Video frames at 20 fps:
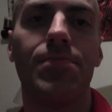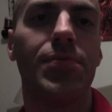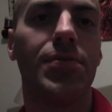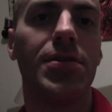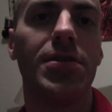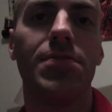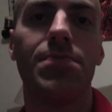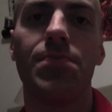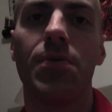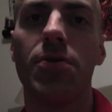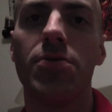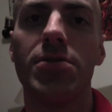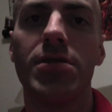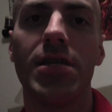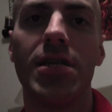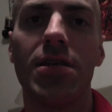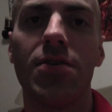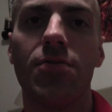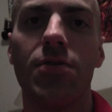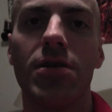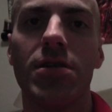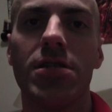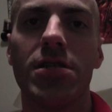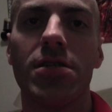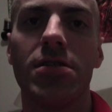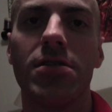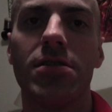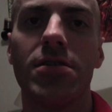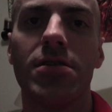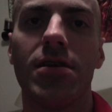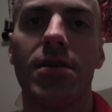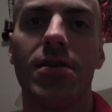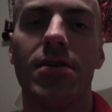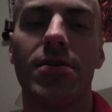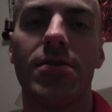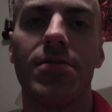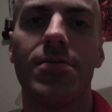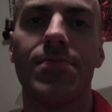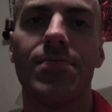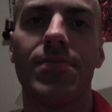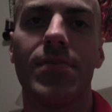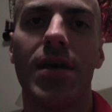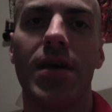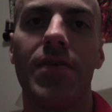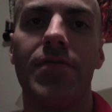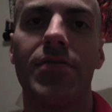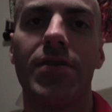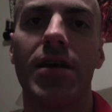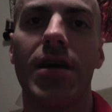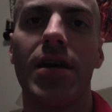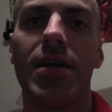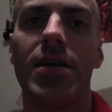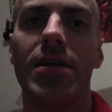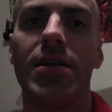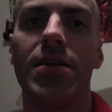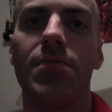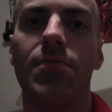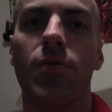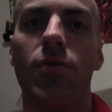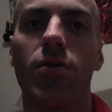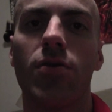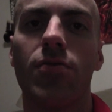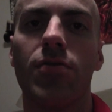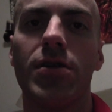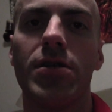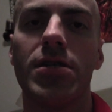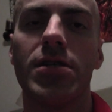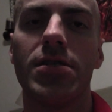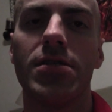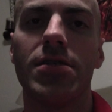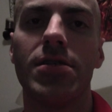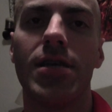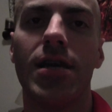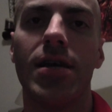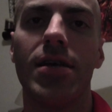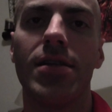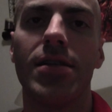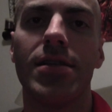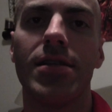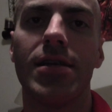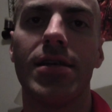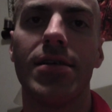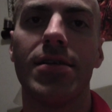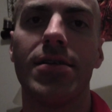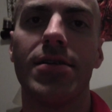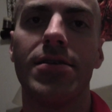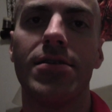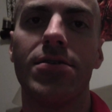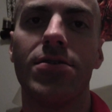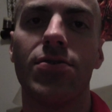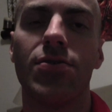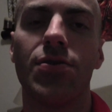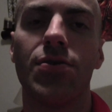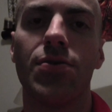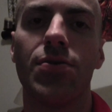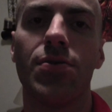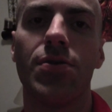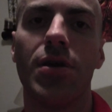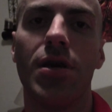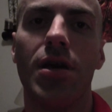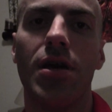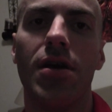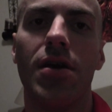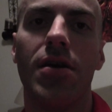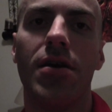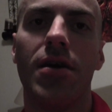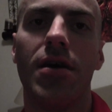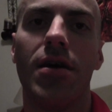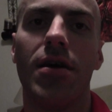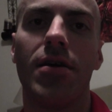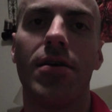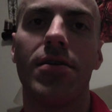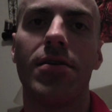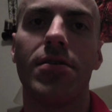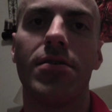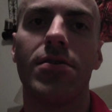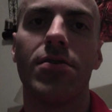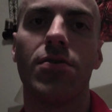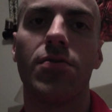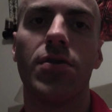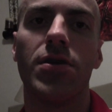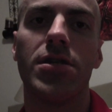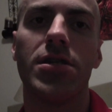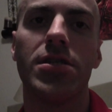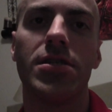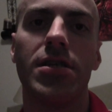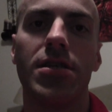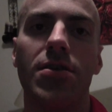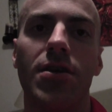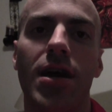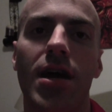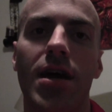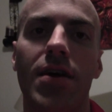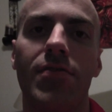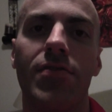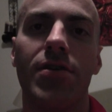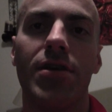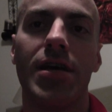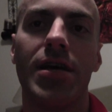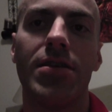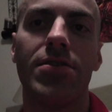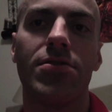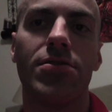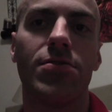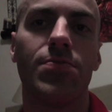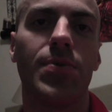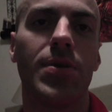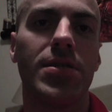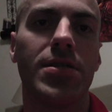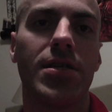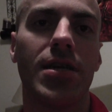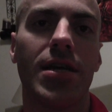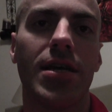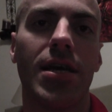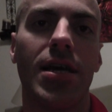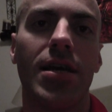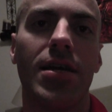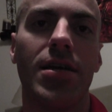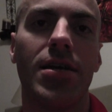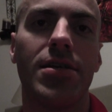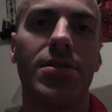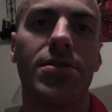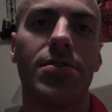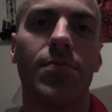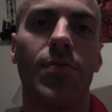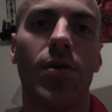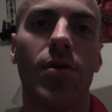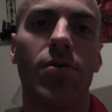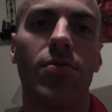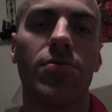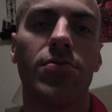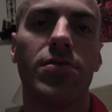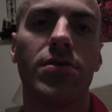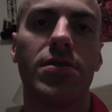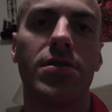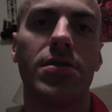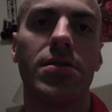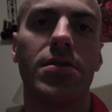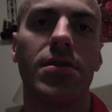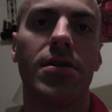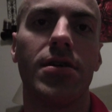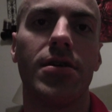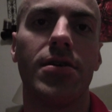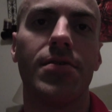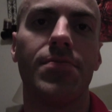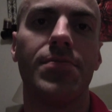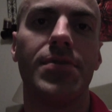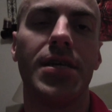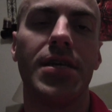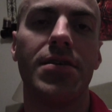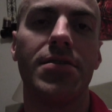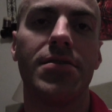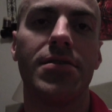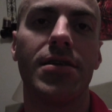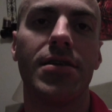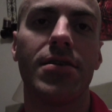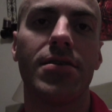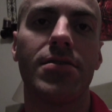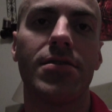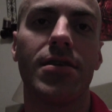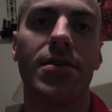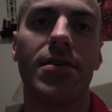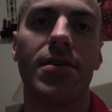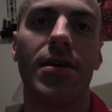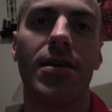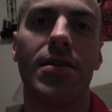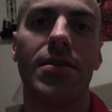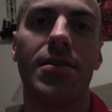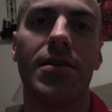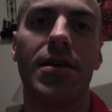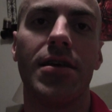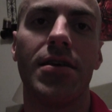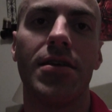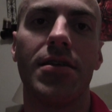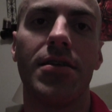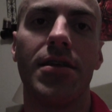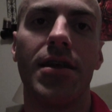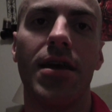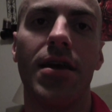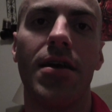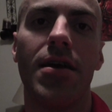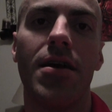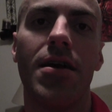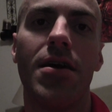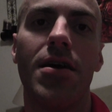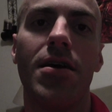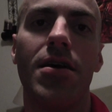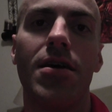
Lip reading: please post any questions. I haven't gotten any more questions yet lately, so the questions that you have, I'll answer as best I can on tomorrow's day six at the end of the day.